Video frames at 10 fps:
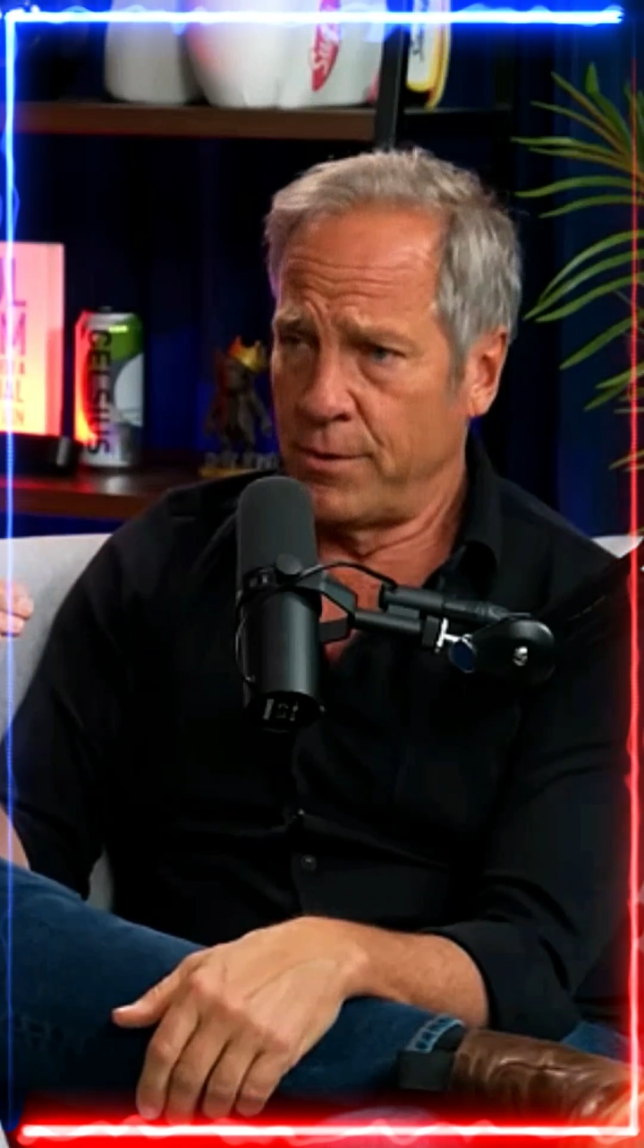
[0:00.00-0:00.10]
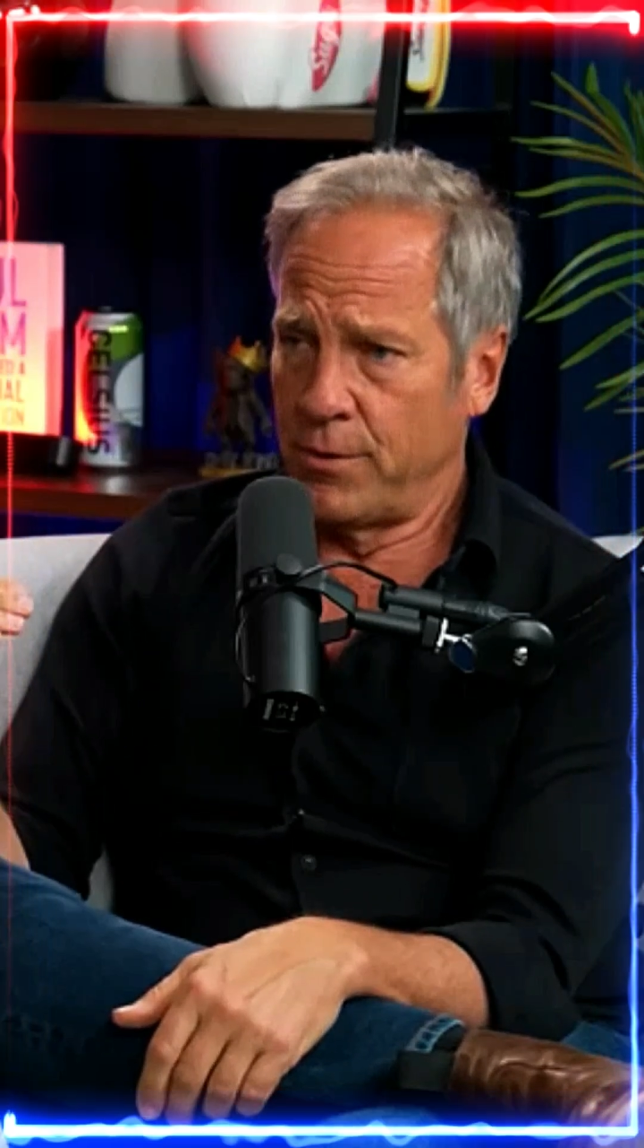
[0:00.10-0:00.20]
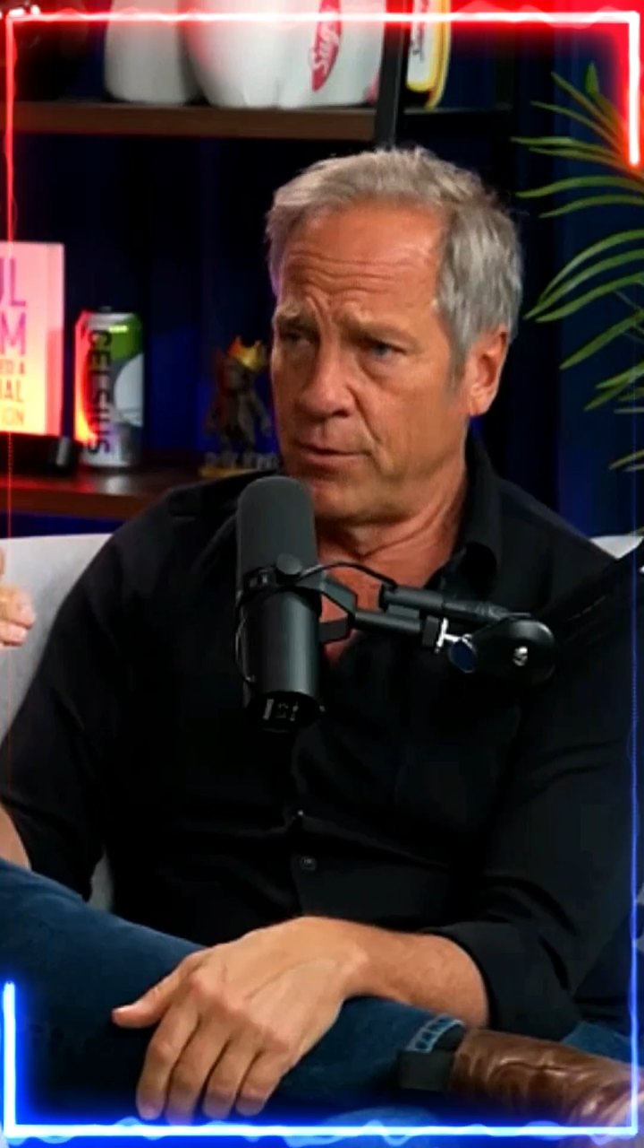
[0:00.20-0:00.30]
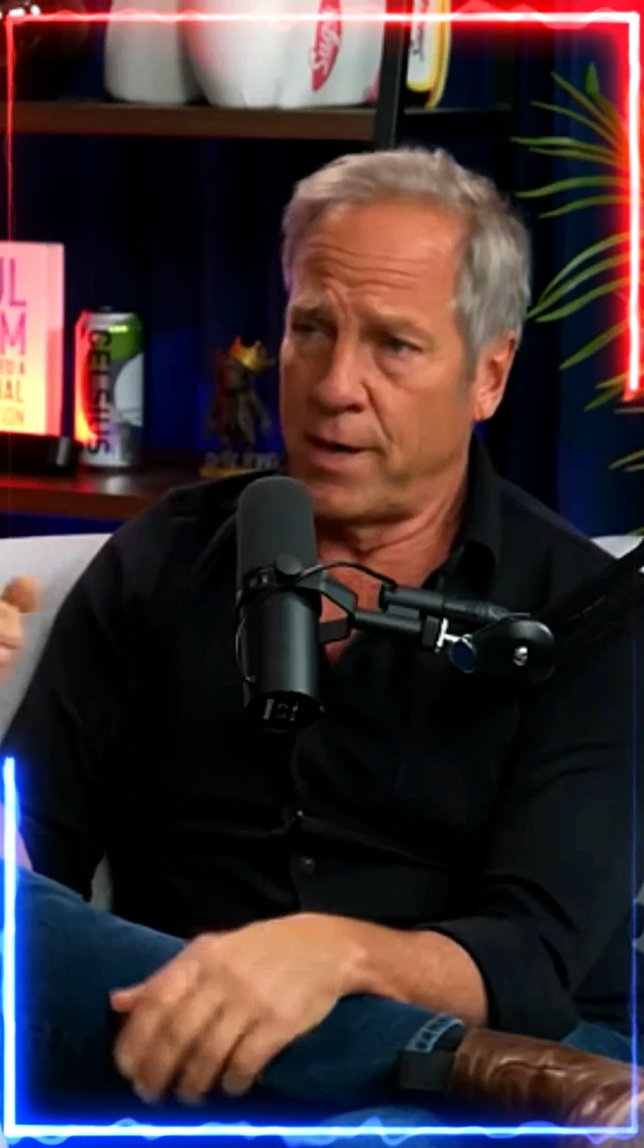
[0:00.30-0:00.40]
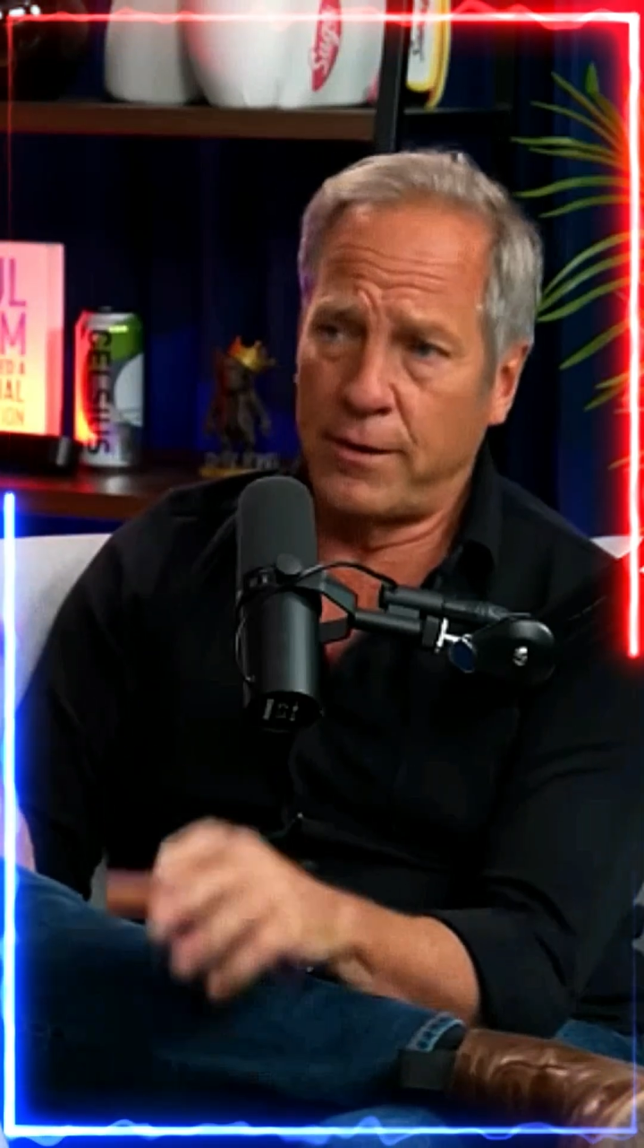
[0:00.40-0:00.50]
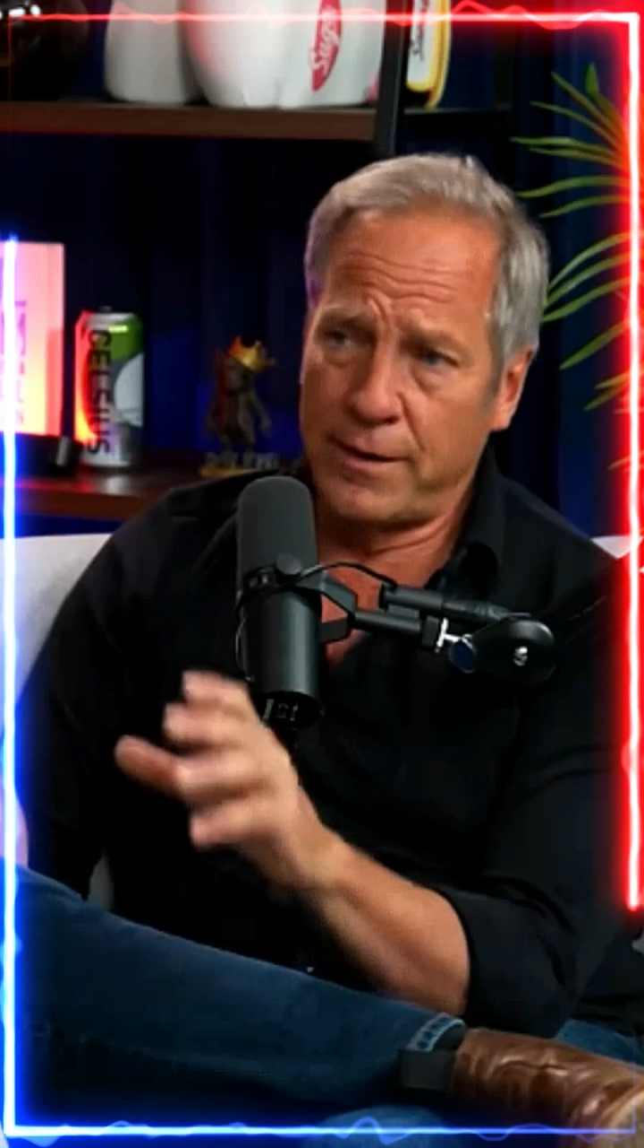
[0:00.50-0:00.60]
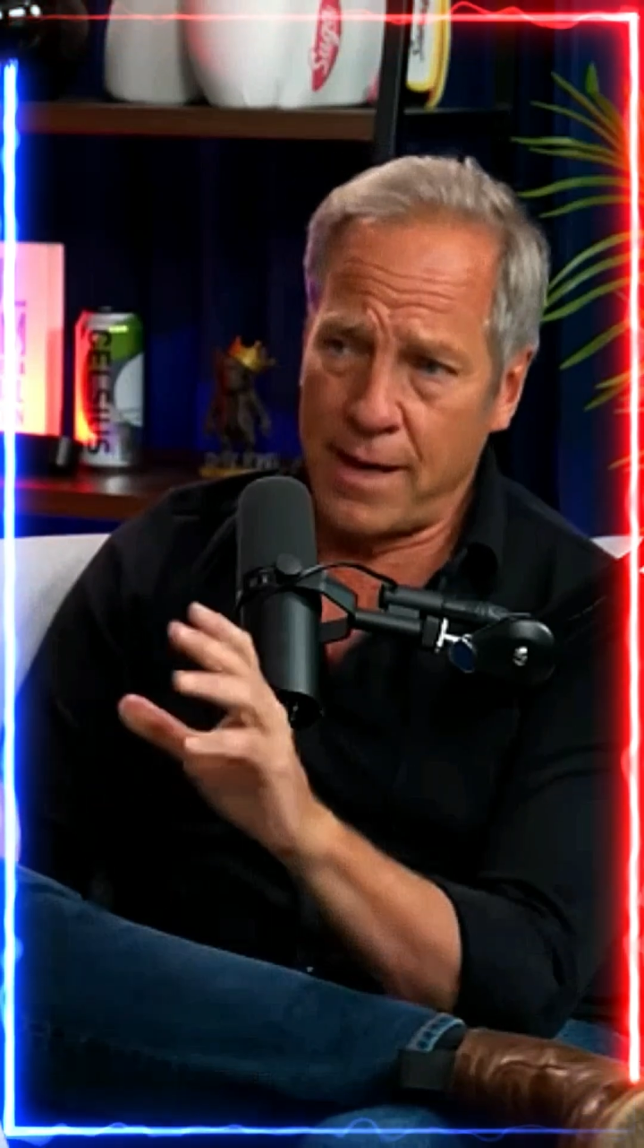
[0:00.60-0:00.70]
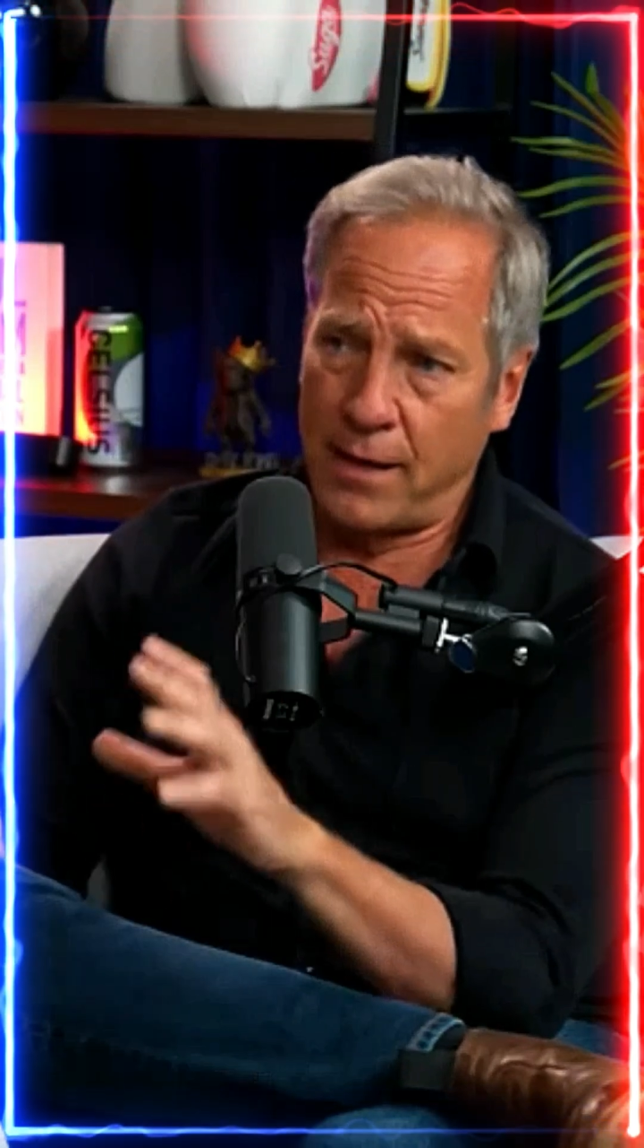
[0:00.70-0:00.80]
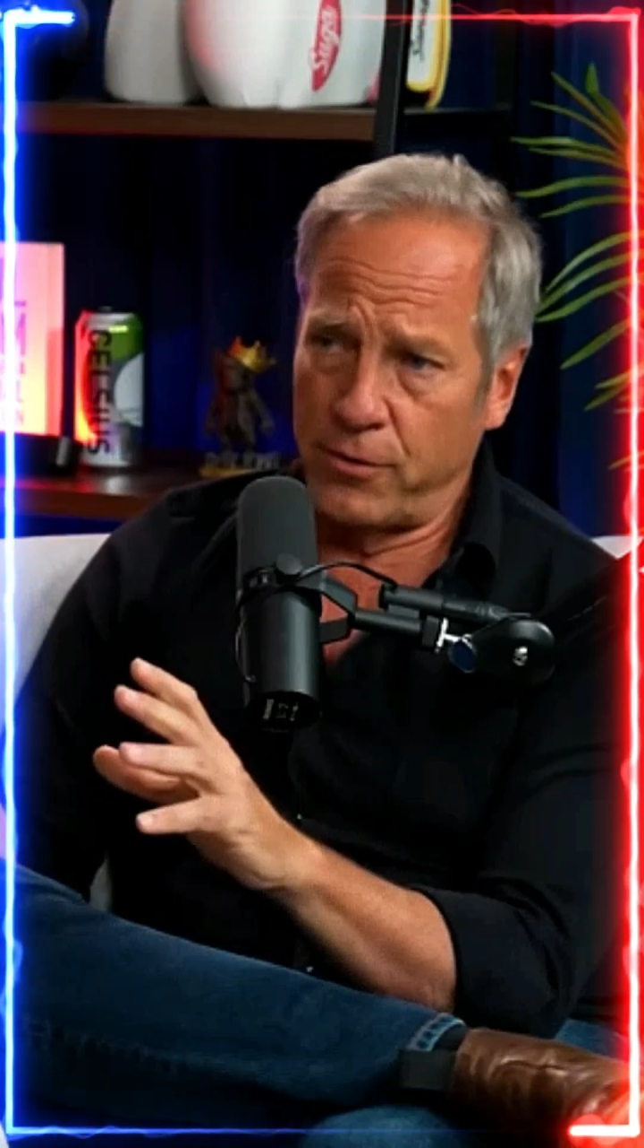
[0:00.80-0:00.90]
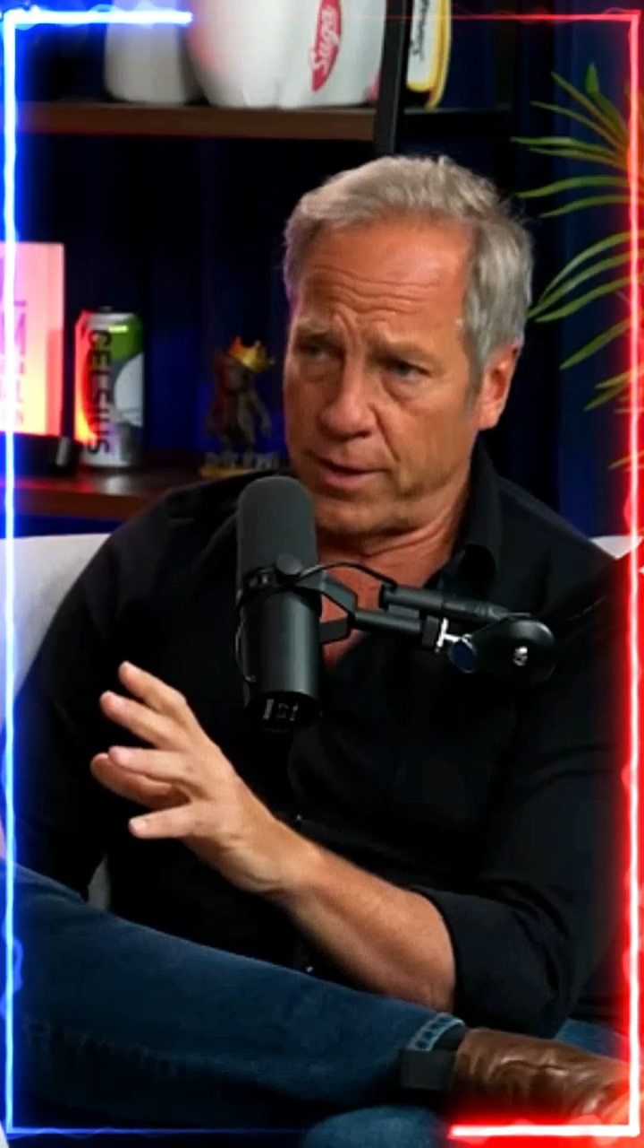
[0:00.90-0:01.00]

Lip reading: who are not only not